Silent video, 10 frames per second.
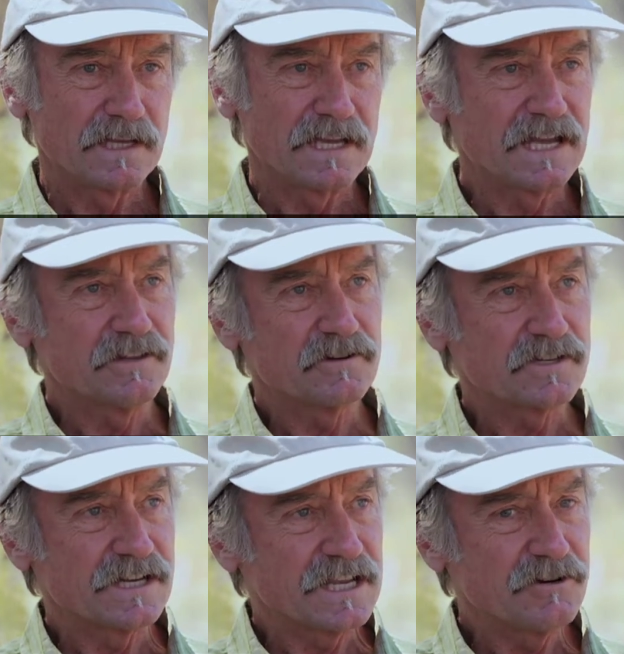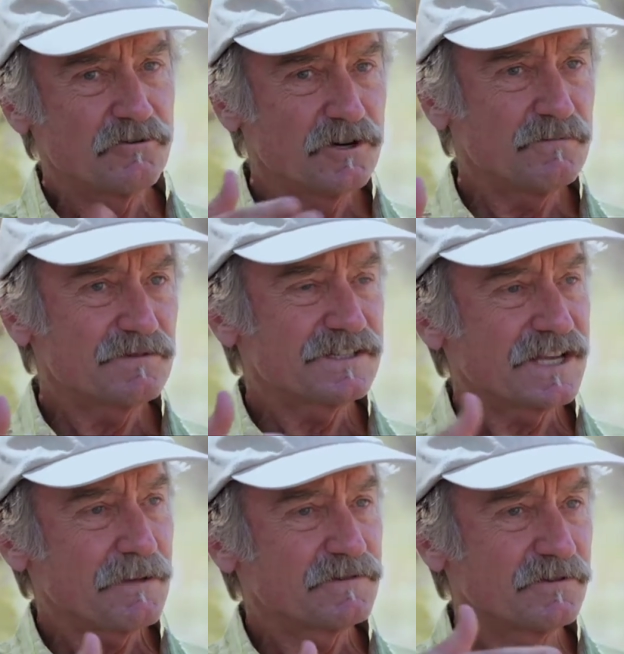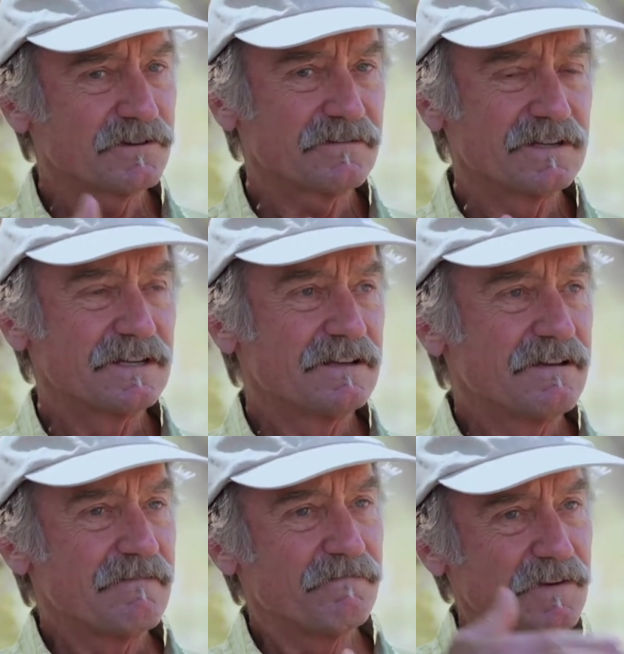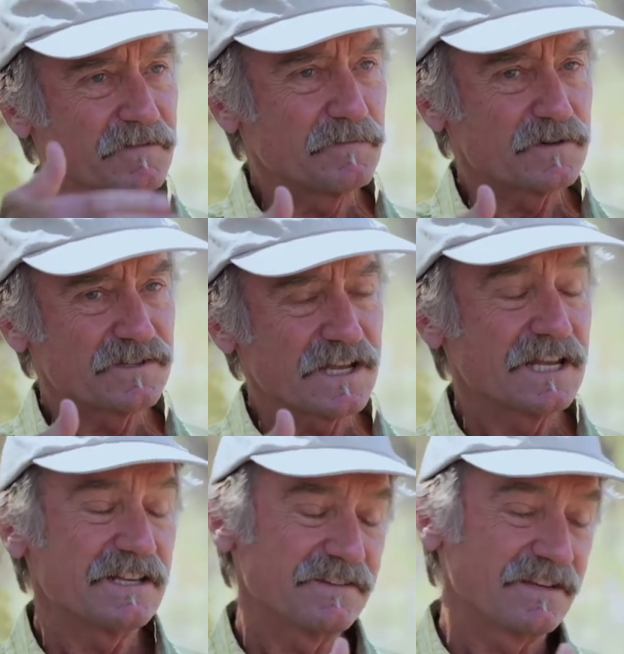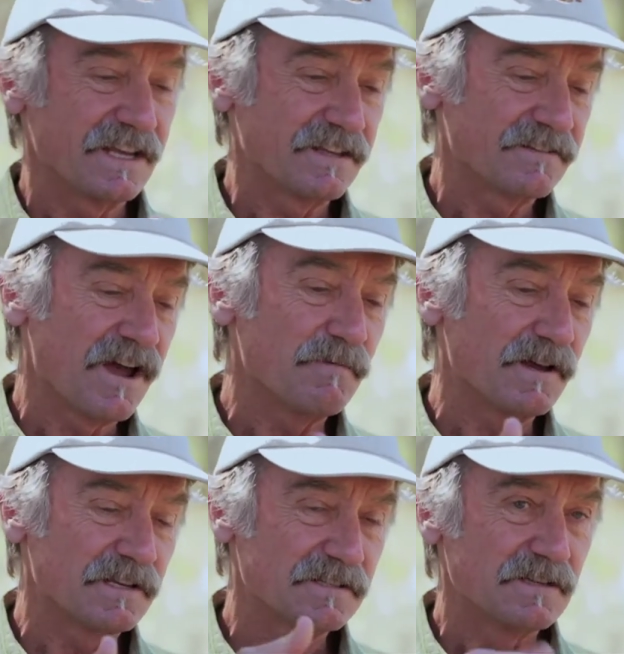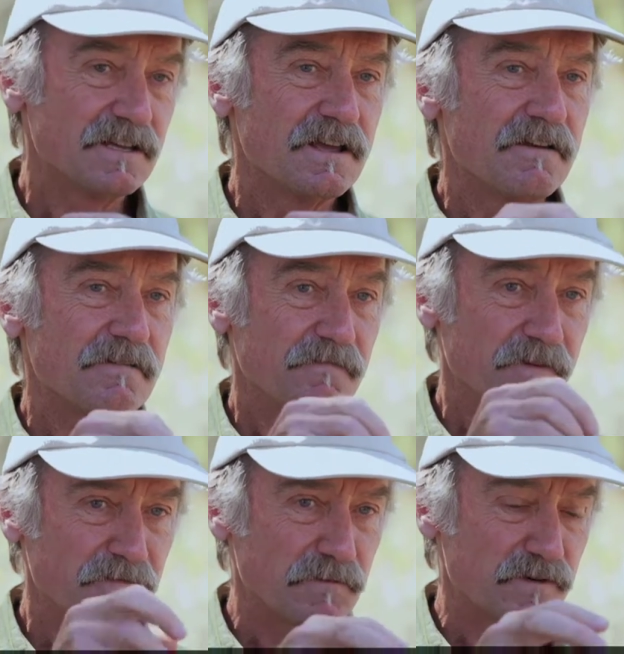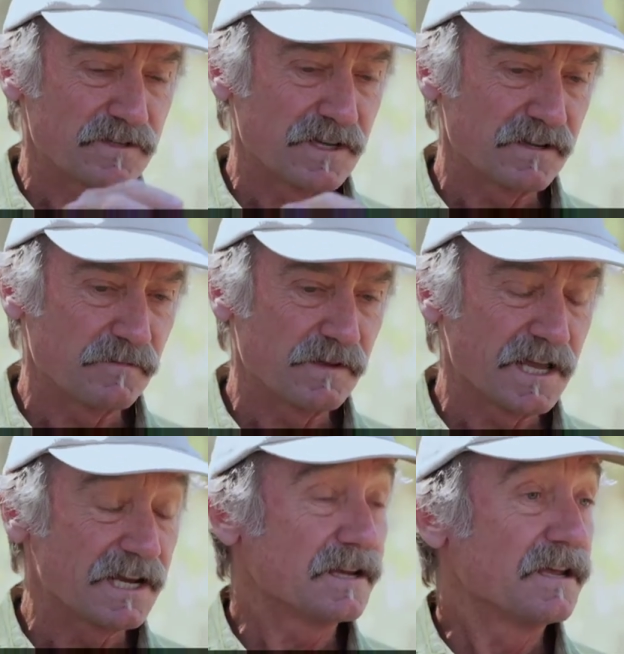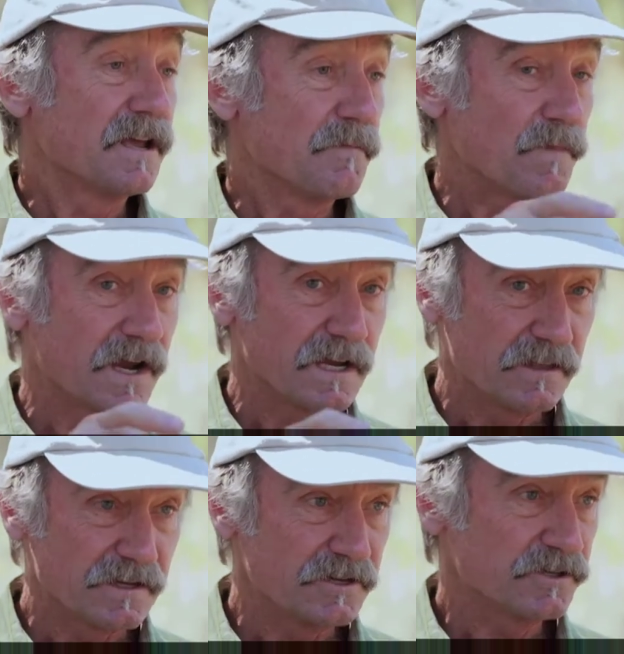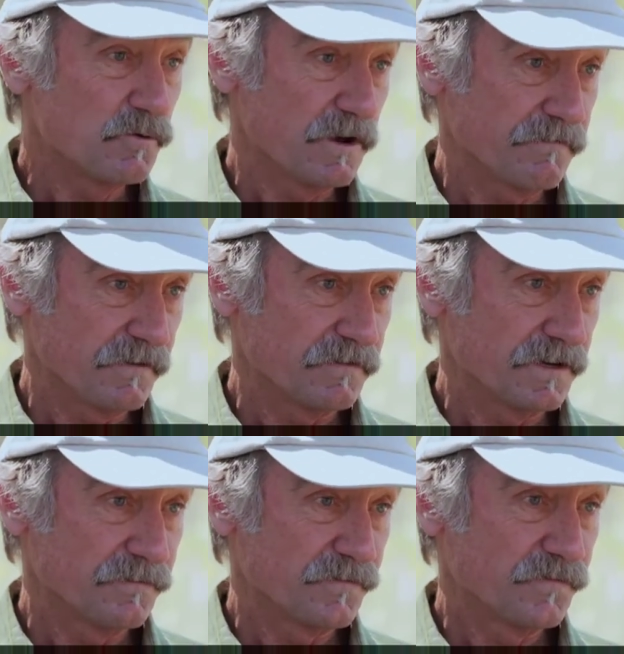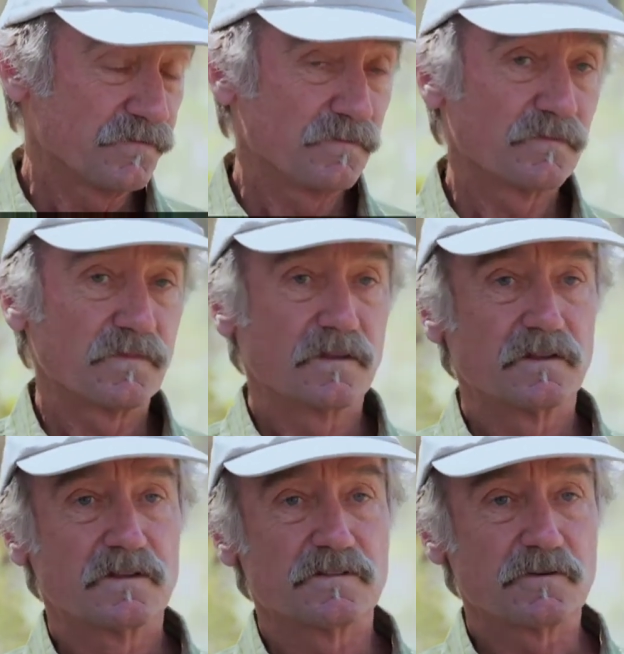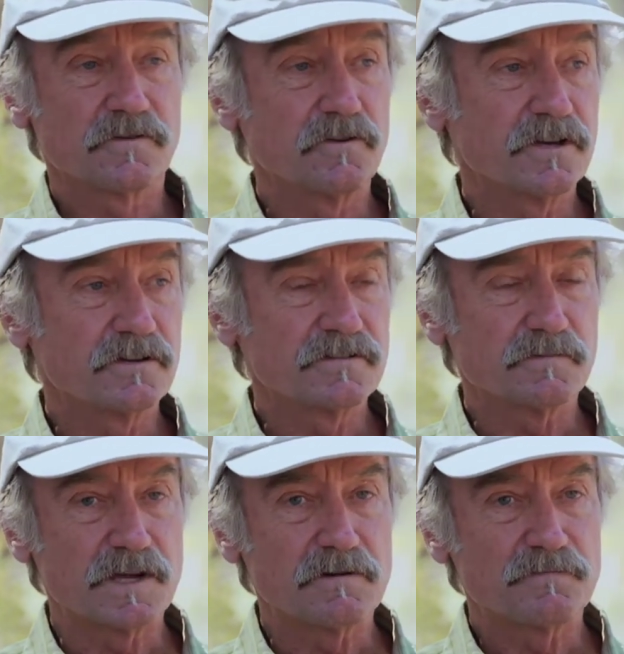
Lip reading: there's an interim step to the 50%, and the timeline is 50% of the planet by the year 2050. So 30 years from now.